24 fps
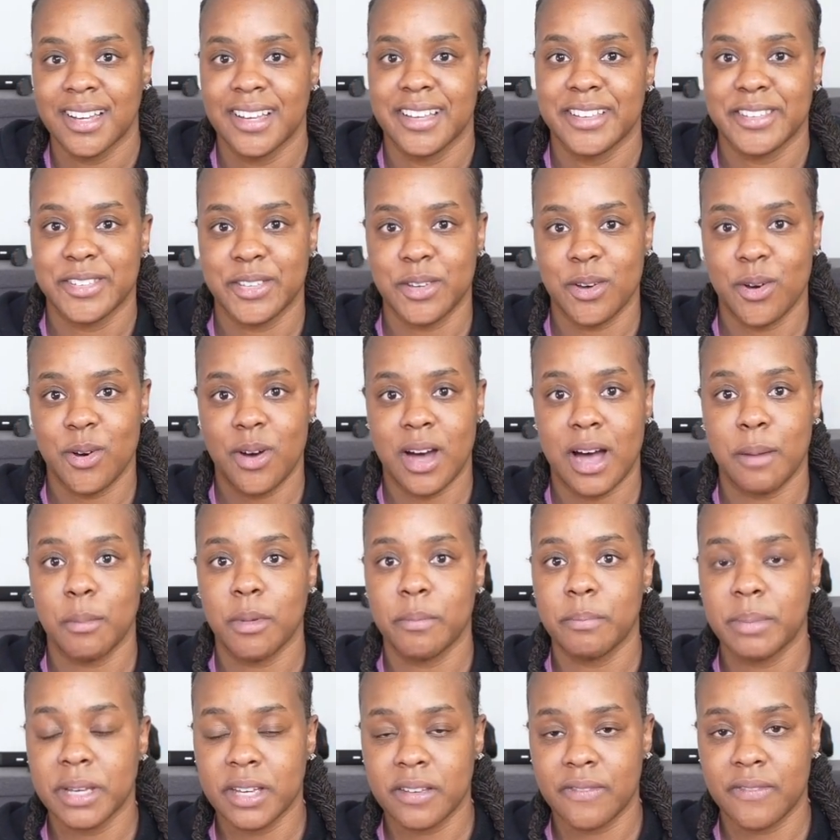So I'm a
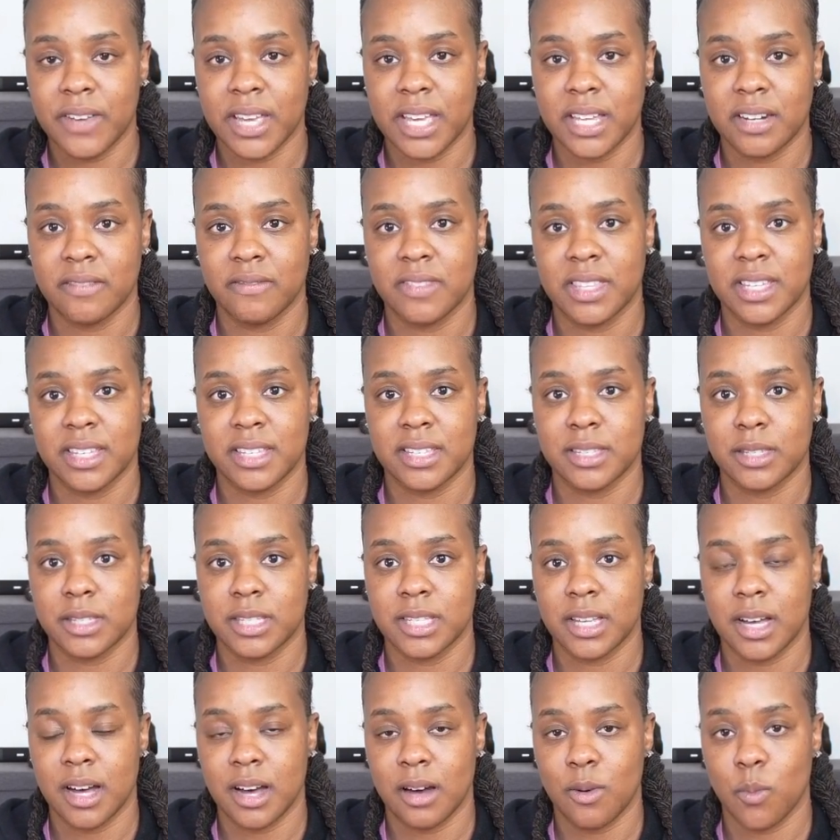big fan of this.
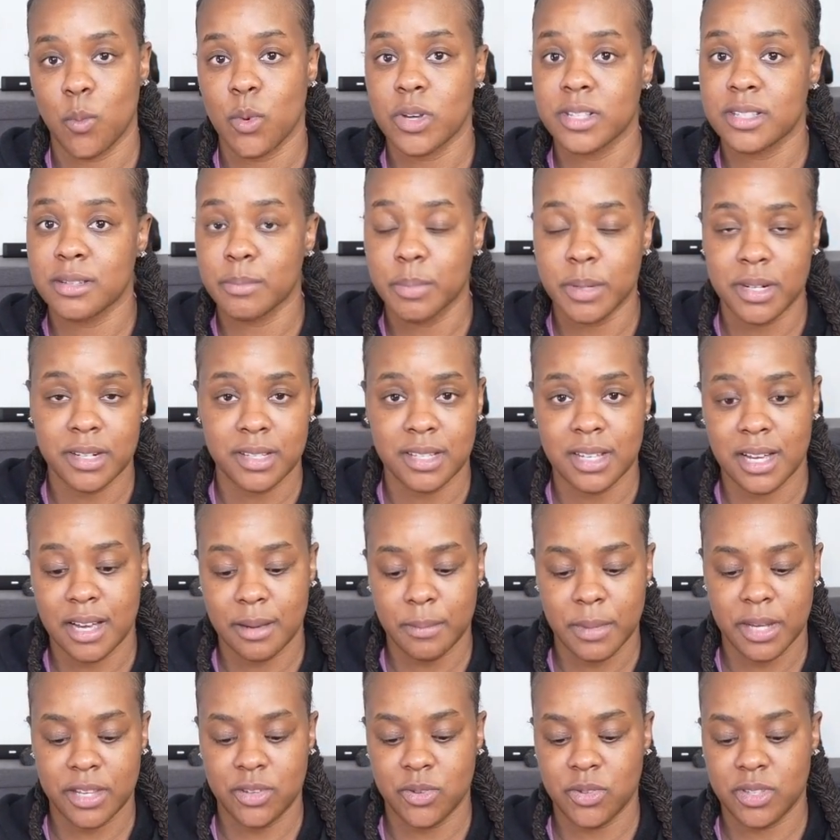Once upon a time,
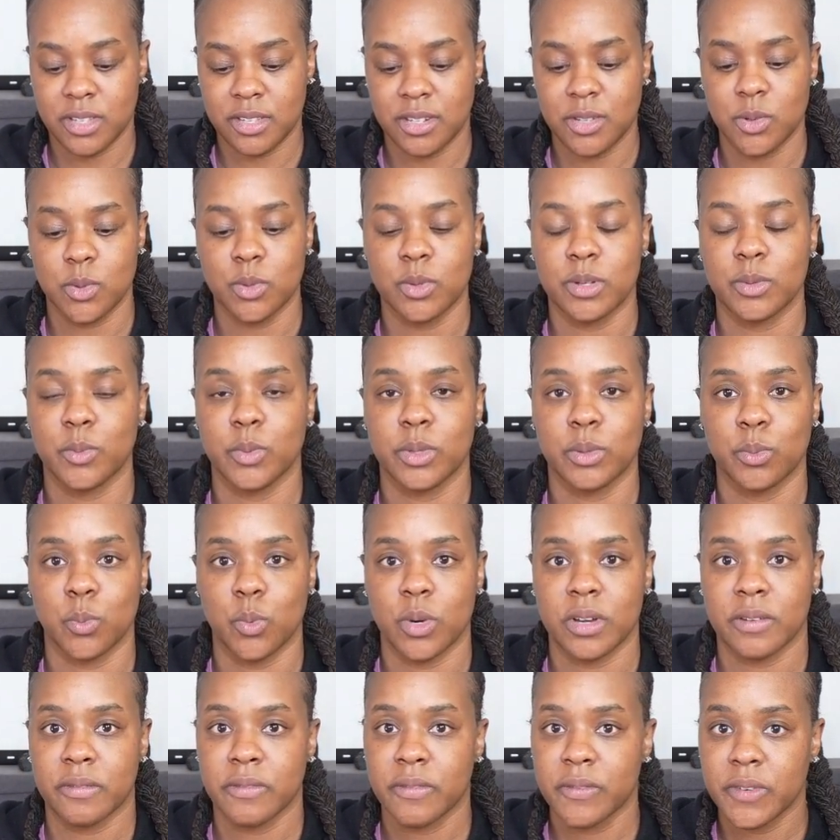I used to do it with
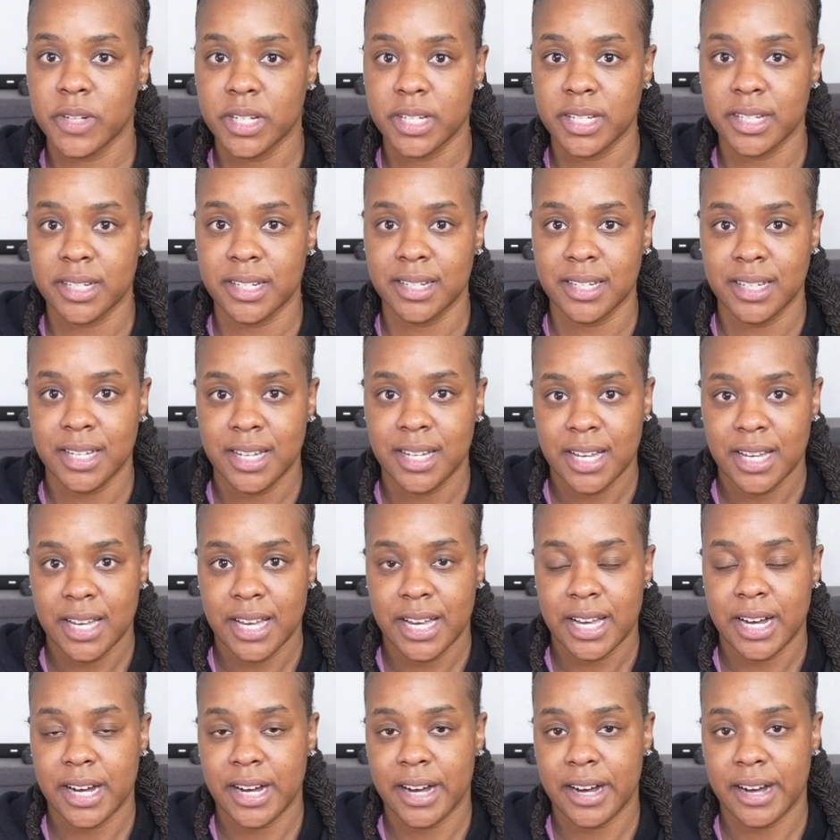one foot,
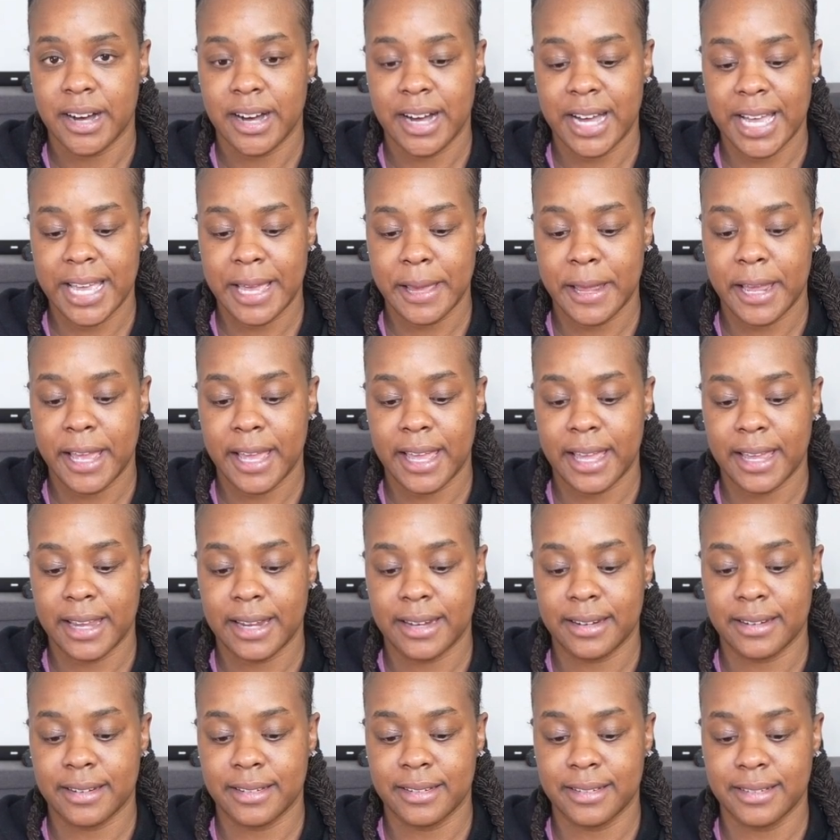
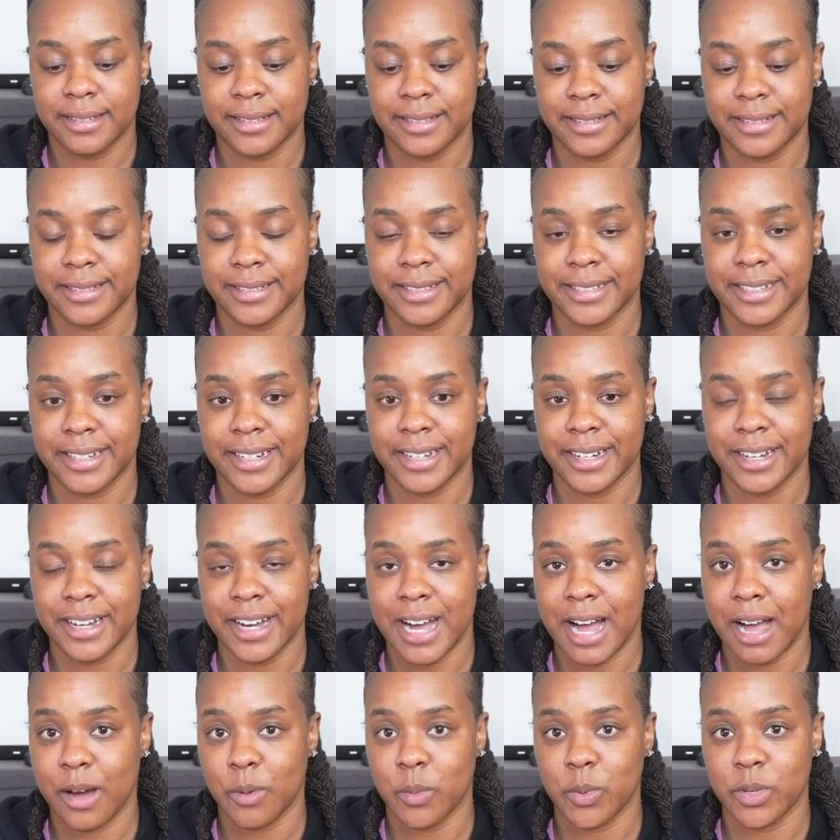and
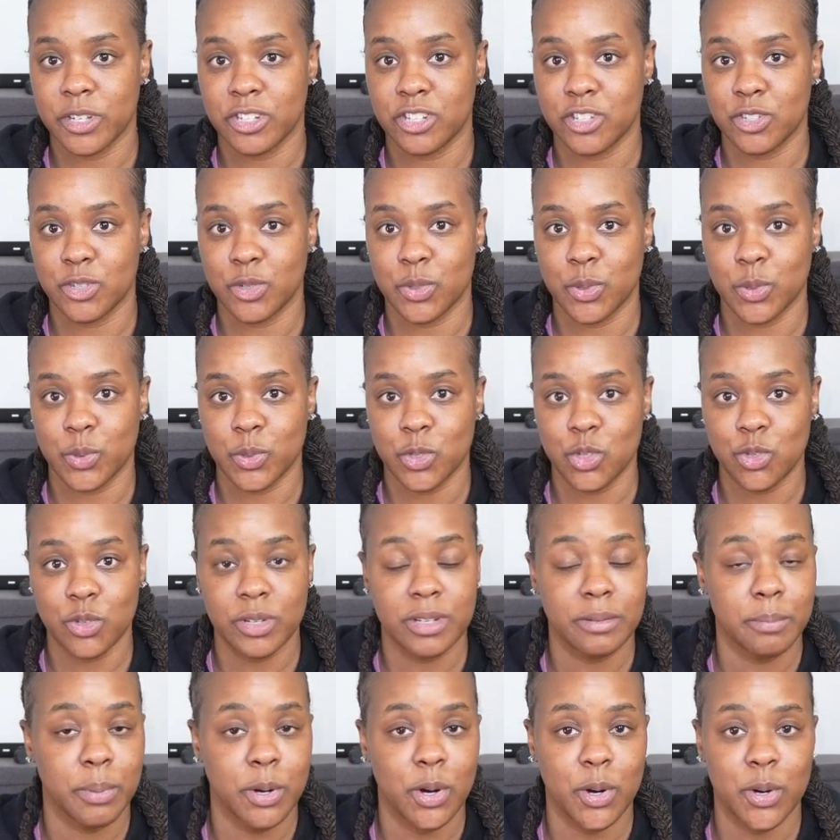I would do
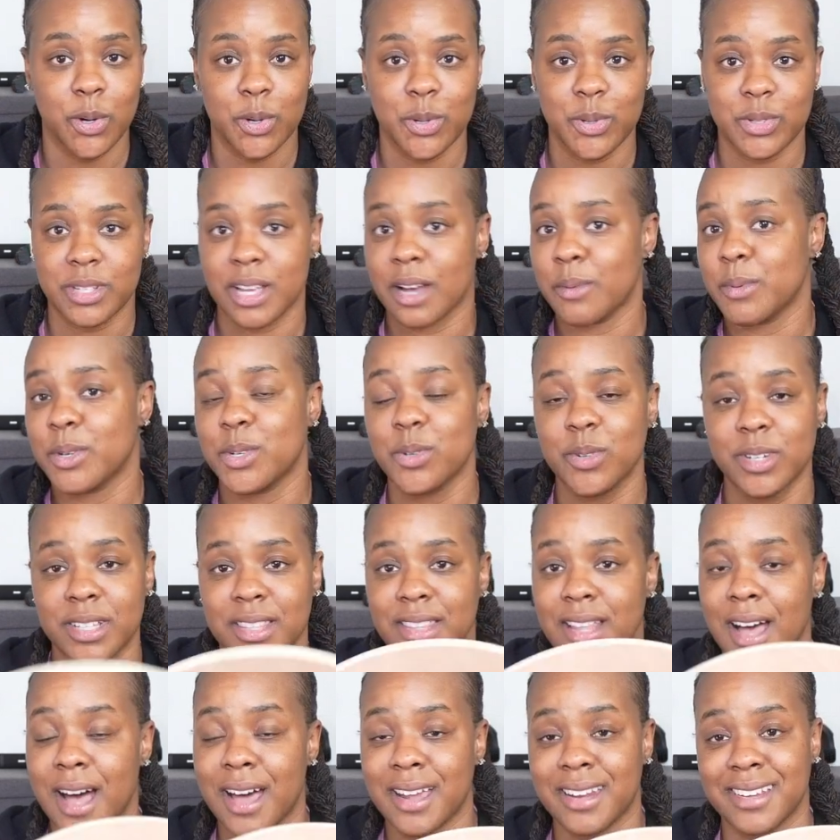tree pose. I would do a
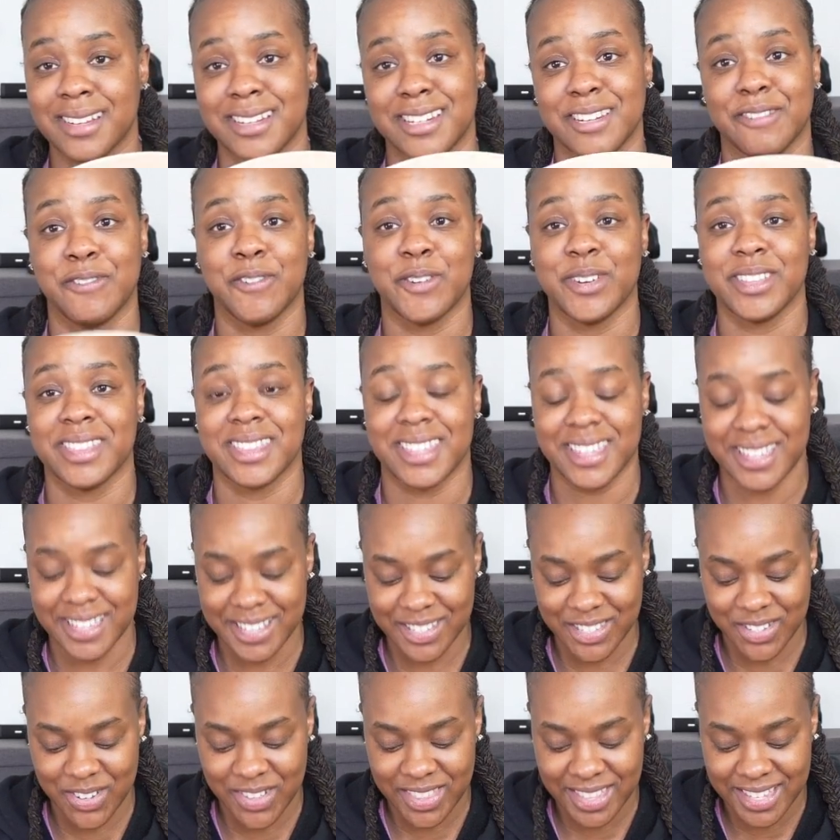lot of different
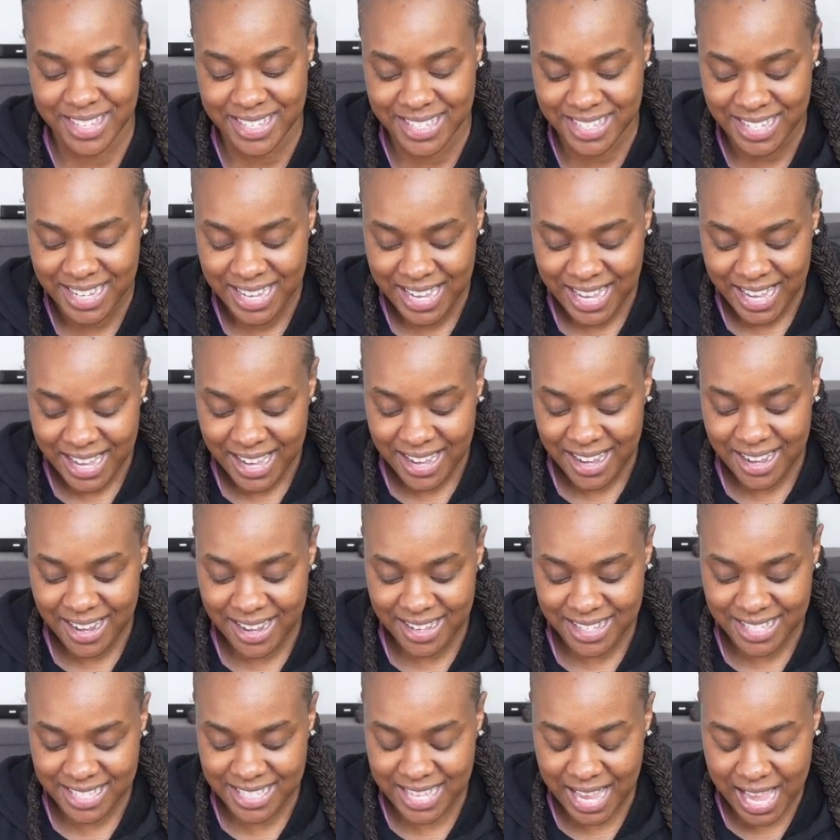things on this.
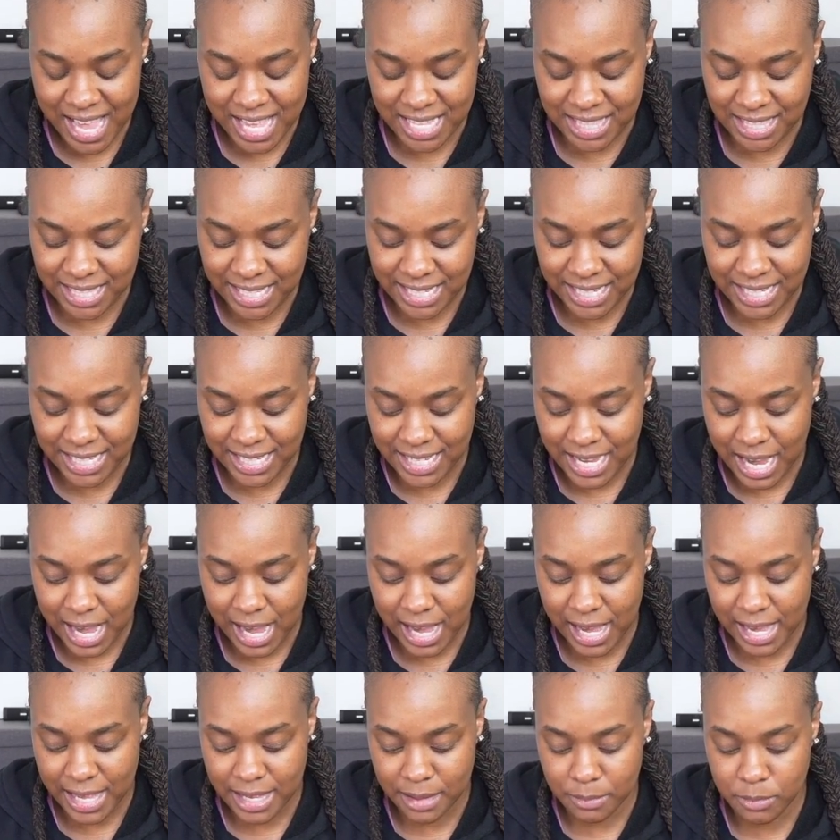Sadly,
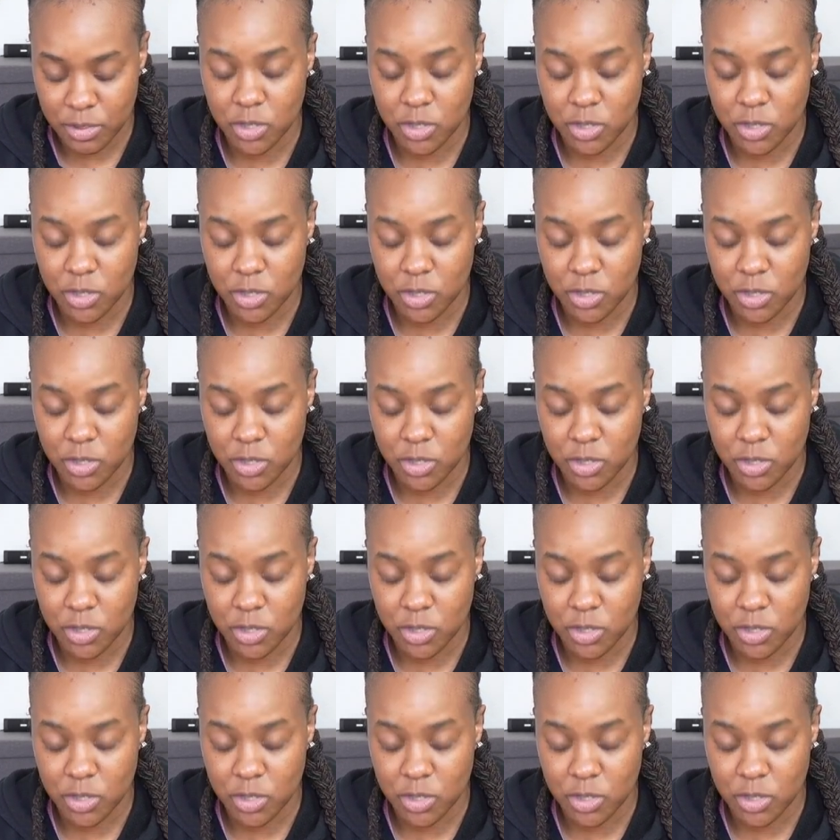I am